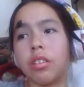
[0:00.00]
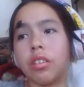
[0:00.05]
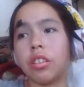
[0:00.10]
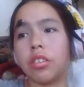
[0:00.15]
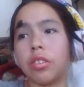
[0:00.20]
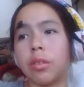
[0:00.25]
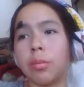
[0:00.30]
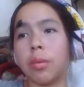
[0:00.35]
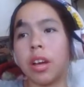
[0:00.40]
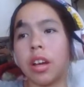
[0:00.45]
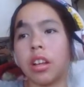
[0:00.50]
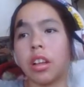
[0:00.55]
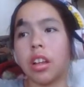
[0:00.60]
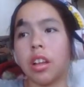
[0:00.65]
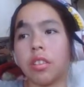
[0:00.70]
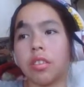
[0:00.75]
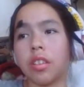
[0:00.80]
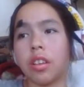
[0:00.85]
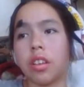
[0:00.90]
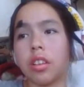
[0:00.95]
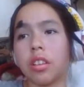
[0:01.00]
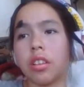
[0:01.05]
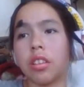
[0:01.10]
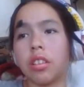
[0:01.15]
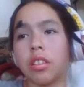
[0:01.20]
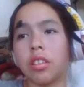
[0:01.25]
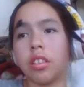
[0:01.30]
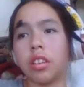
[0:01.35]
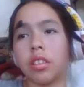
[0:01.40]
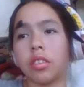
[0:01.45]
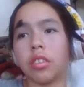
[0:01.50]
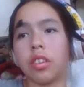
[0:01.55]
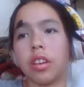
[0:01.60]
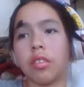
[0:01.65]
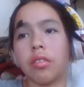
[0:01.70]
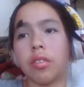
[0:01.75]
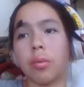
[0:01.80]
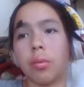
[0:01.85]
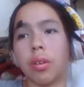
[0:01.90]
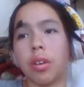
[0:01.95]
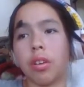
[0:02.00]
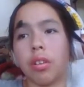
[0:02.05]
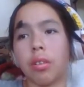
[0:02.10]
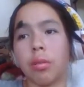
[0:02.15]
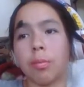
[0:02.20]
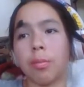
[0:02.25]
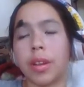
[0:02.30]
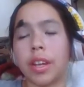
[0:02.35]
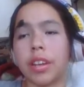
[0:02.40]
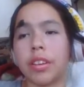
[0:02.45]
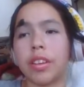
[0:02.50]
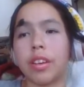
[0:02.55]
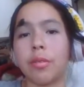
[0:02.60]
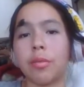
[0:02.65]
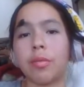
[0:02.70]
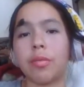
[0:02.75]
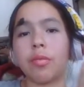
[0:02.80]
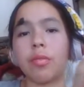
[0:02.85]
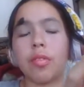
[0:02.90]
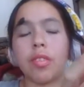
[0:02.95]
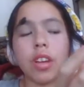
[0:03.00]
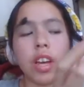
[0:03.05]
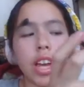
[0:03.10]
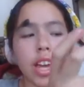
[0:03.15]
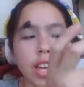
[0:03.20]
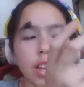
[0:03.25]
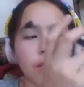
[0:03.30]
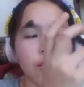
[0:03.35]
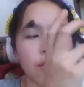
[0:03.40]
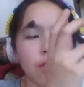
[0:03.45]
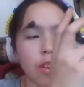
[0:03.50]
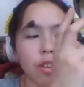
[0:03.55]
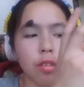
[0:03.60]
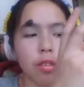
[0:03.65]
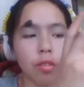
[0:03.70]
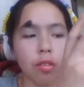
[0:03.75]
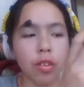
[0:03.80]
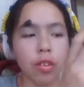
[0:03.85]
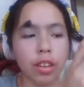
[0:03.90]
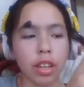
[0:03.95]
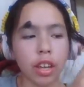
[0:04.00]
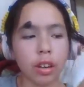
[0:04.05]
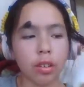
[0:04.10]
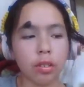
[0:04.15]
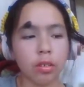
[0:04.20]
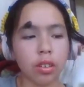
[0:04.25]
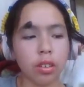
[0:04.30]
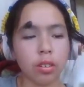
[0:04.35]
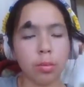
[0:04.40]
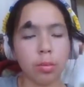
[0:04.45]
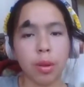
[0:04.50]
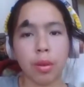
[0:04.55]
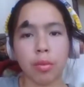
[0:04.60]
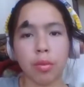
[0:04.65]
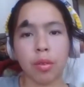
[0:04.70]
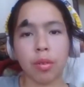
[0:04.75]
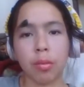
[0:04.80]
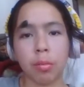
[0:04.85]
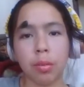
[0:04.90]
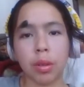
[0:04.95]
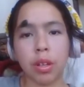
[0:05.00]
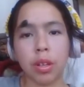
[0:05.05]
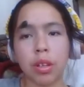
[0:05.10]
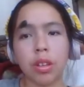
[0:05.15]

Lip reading: looked in my closet, looked everywhere, but I had fear of going out of my room.